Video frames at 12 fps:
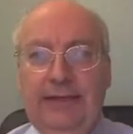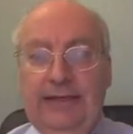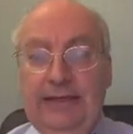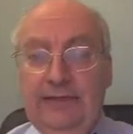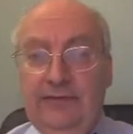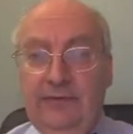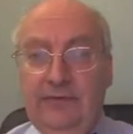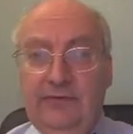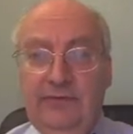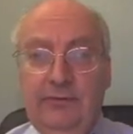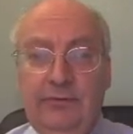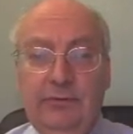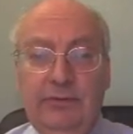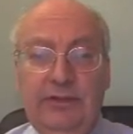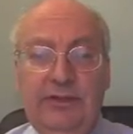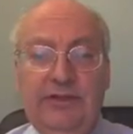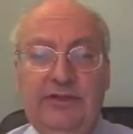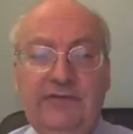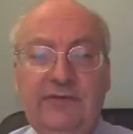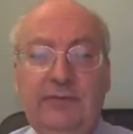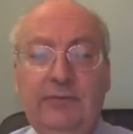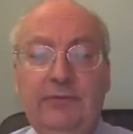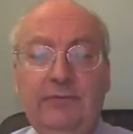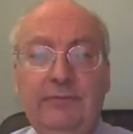It's also a religious
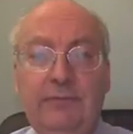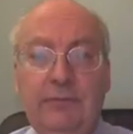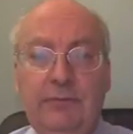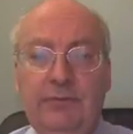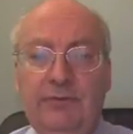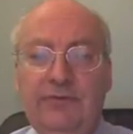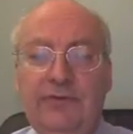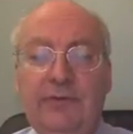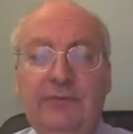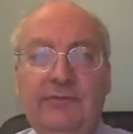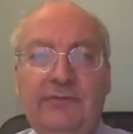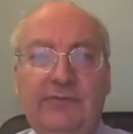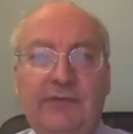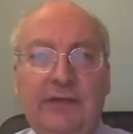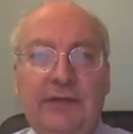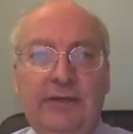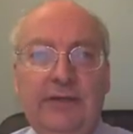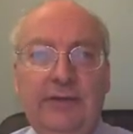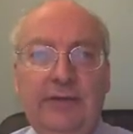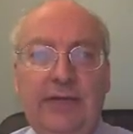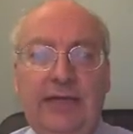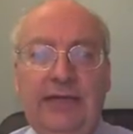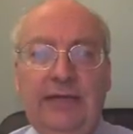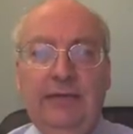symbol for Muslims, and they would
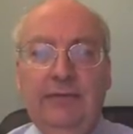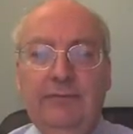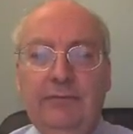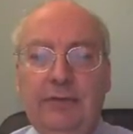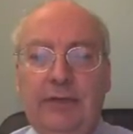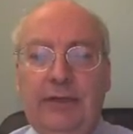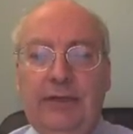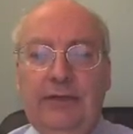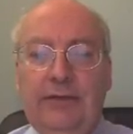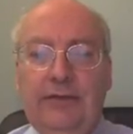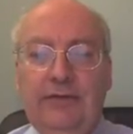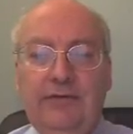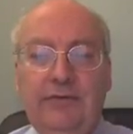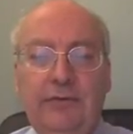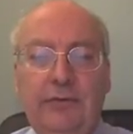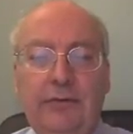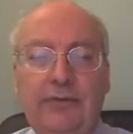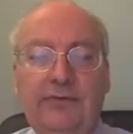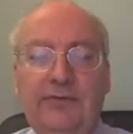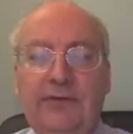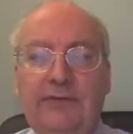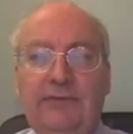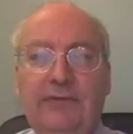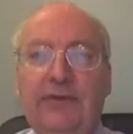hang it over their doors
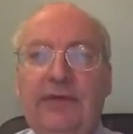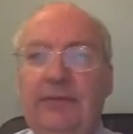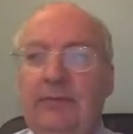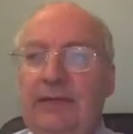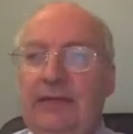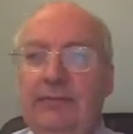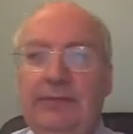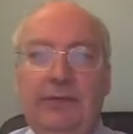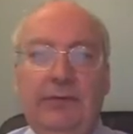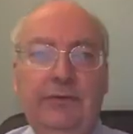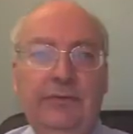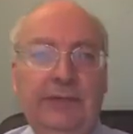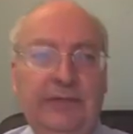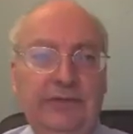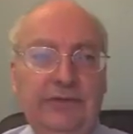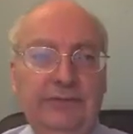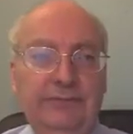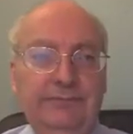after they had made a pilgrimage.